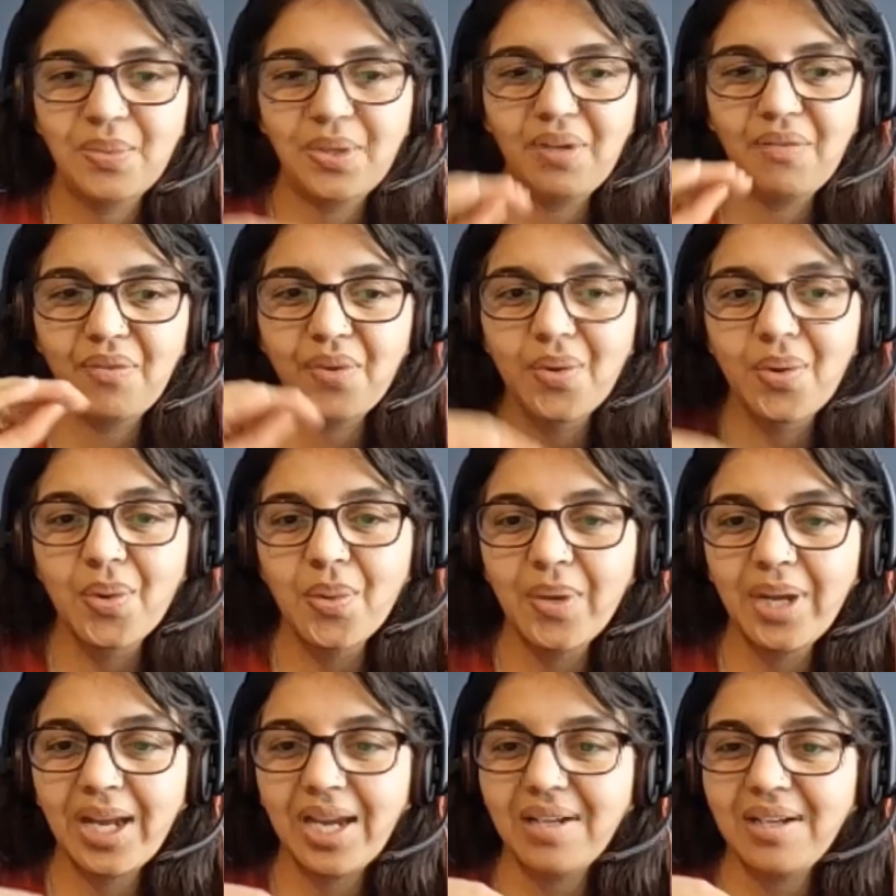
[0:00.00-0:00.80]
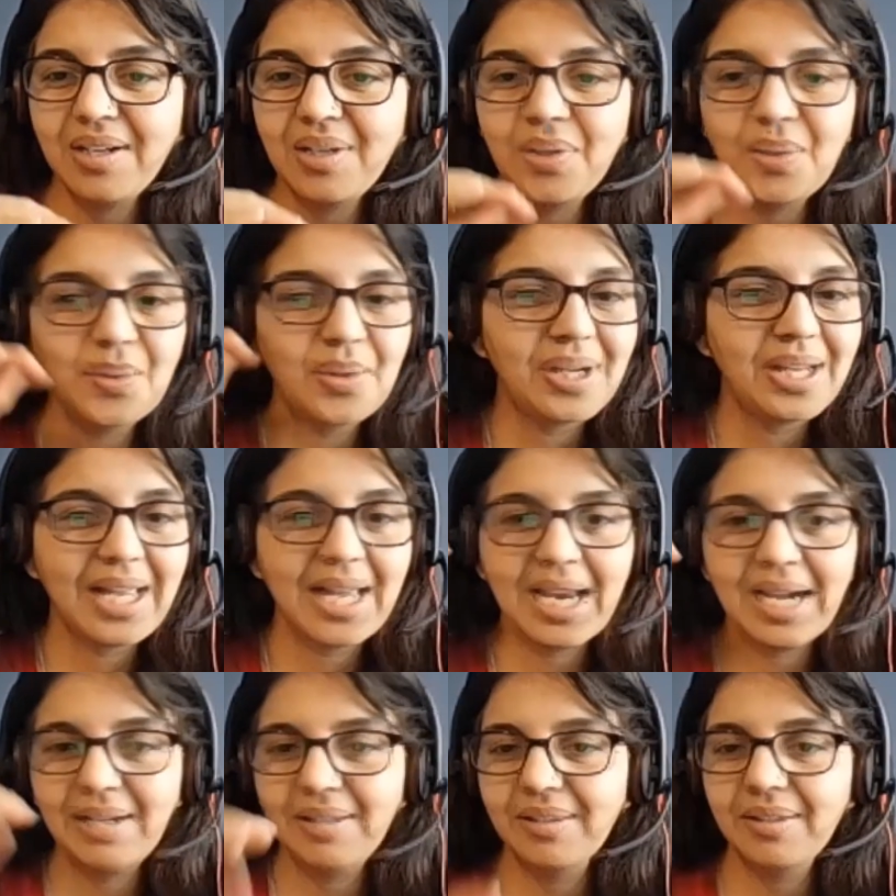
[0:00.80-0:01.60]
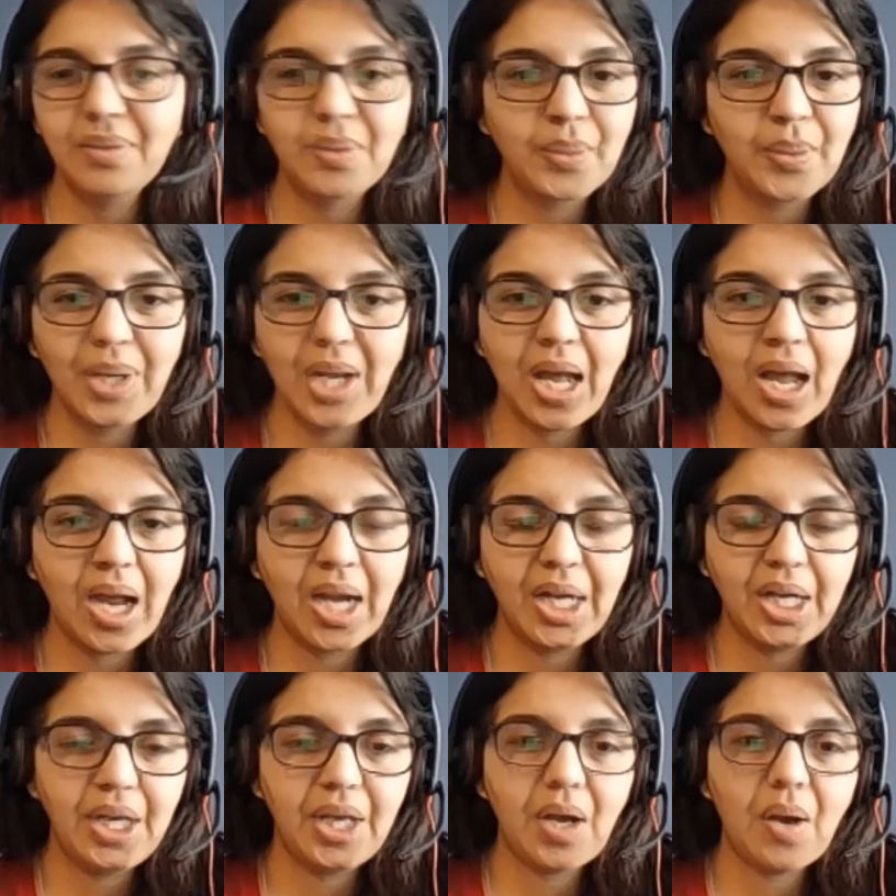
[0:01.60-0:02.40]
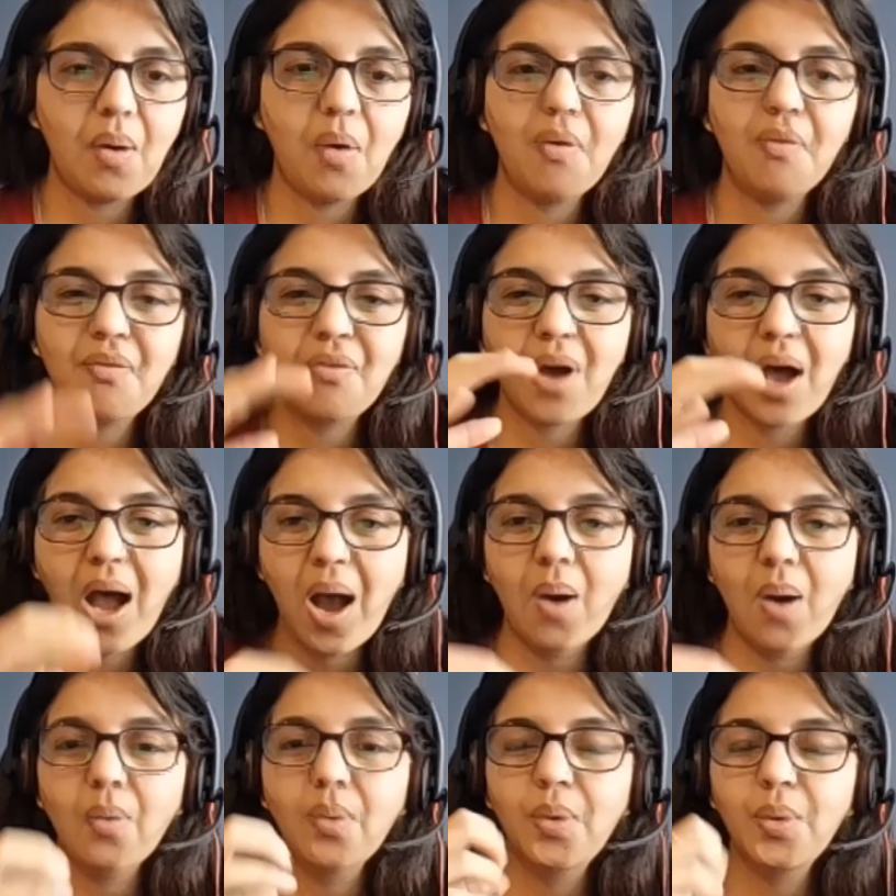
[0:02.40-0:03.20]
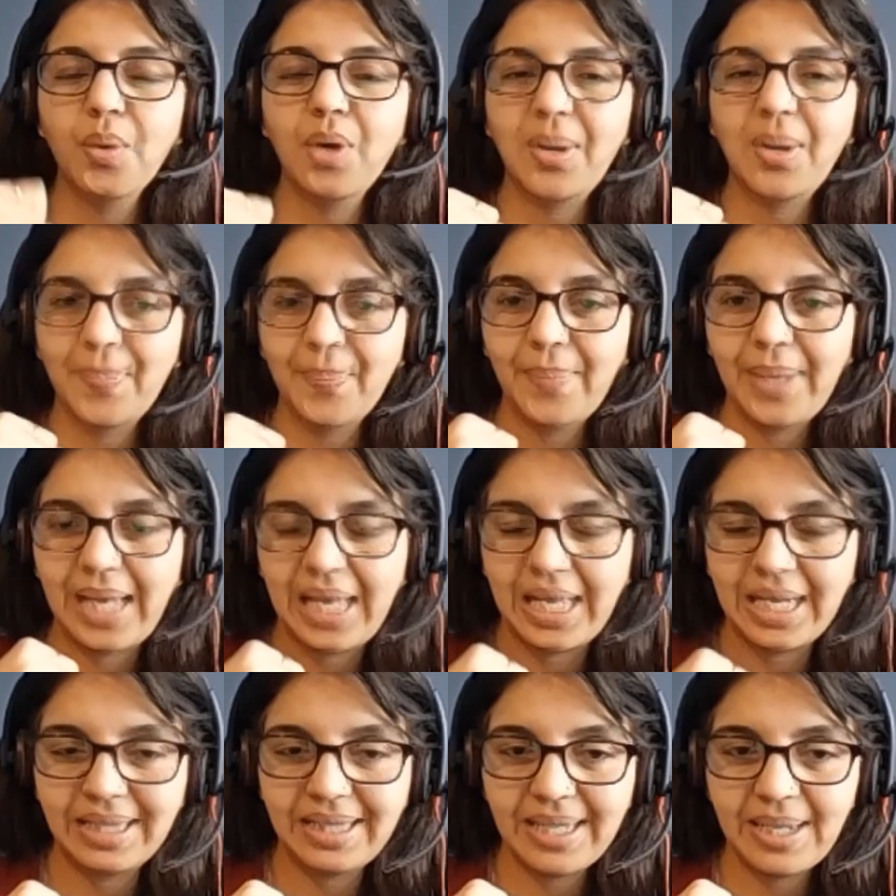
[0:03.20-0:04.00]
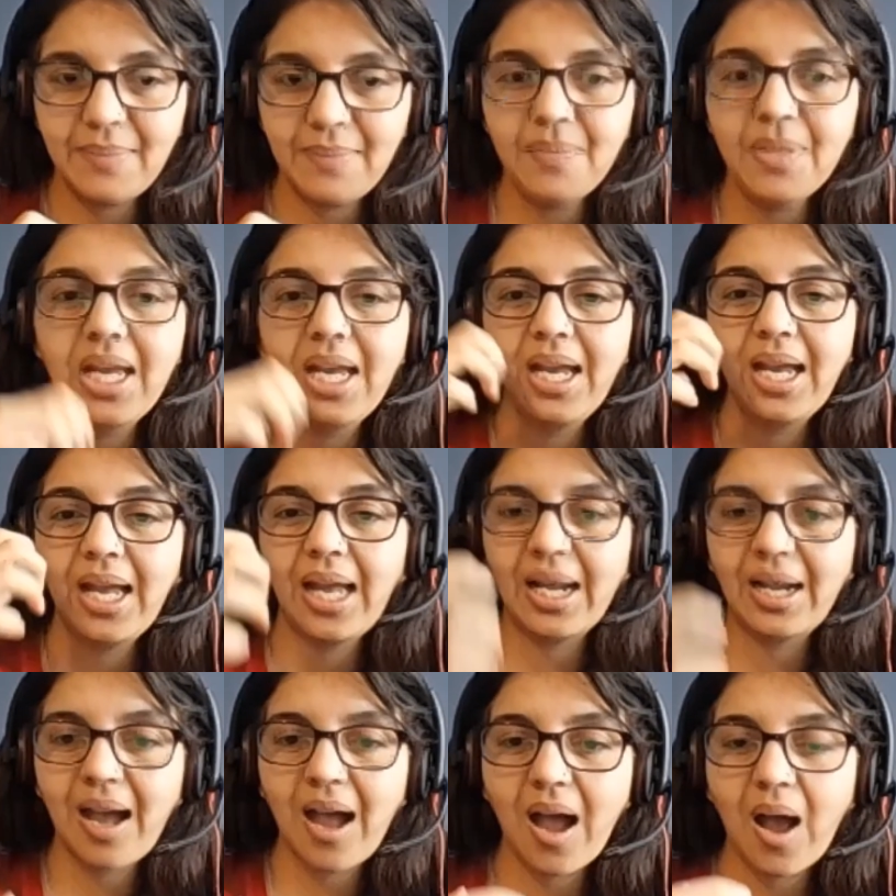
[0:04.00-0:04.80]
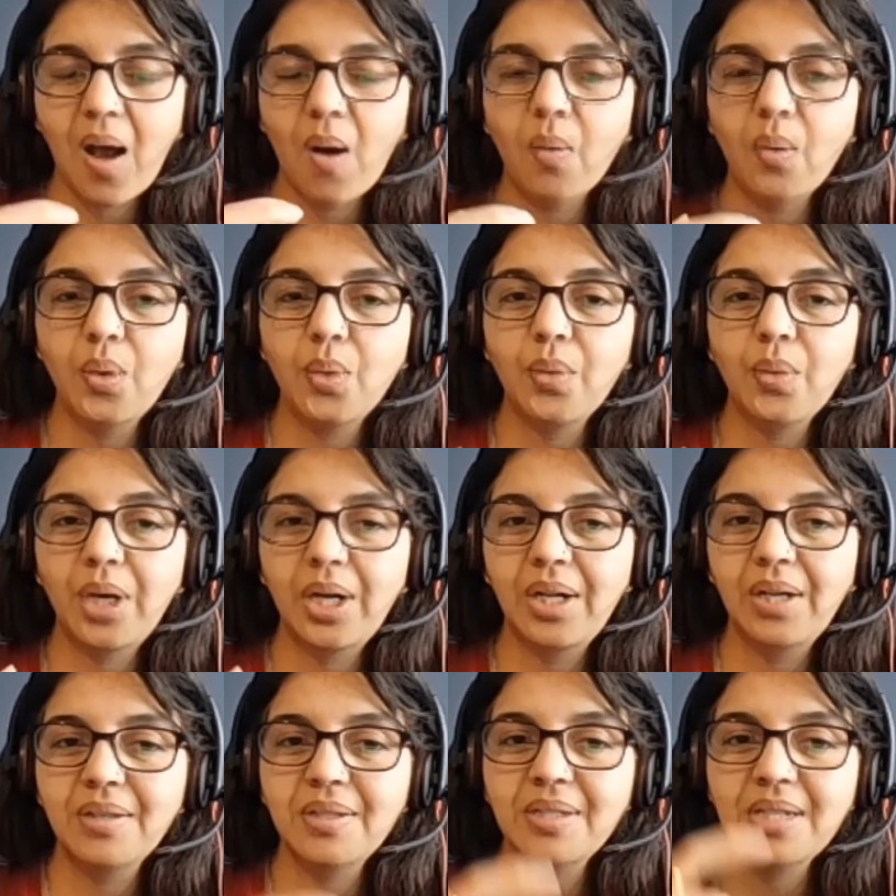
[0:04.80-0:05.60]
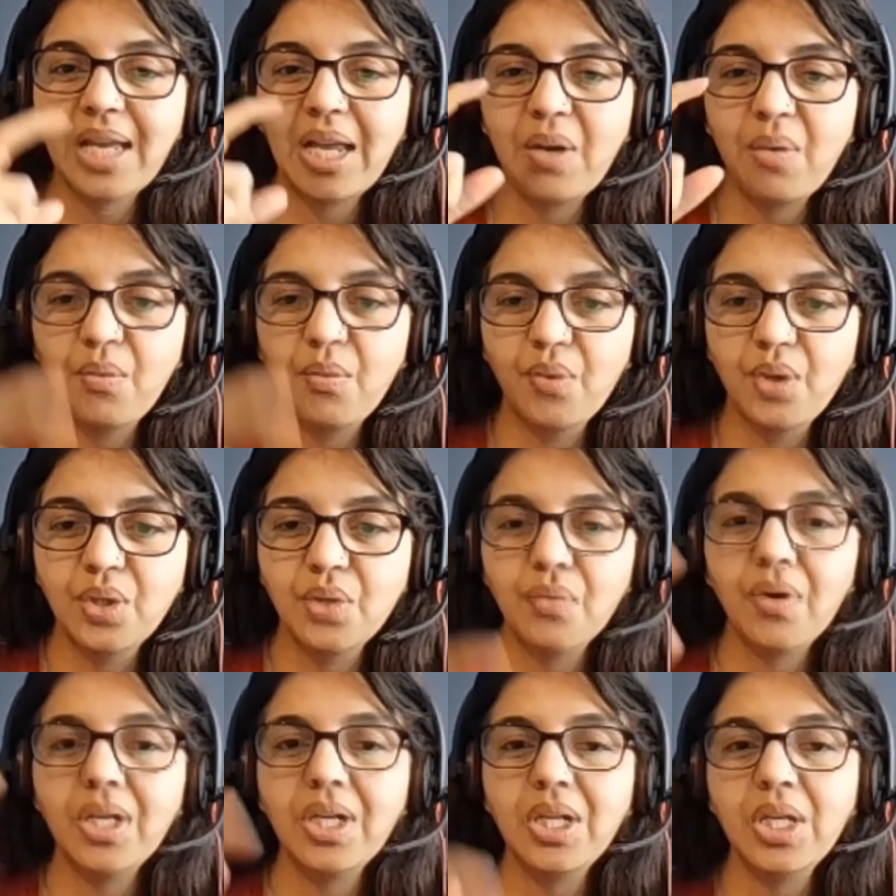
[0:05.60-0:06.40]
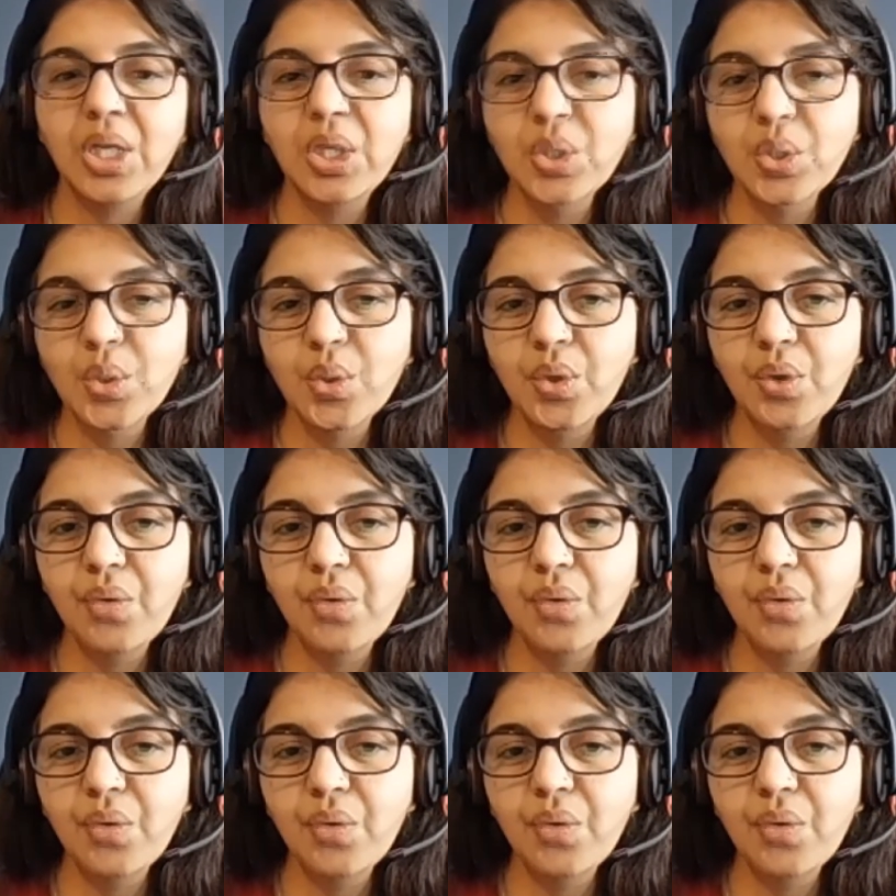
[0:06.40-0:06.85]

If you look at it, you will get the whole idea of how to compare them and how to understand which one is good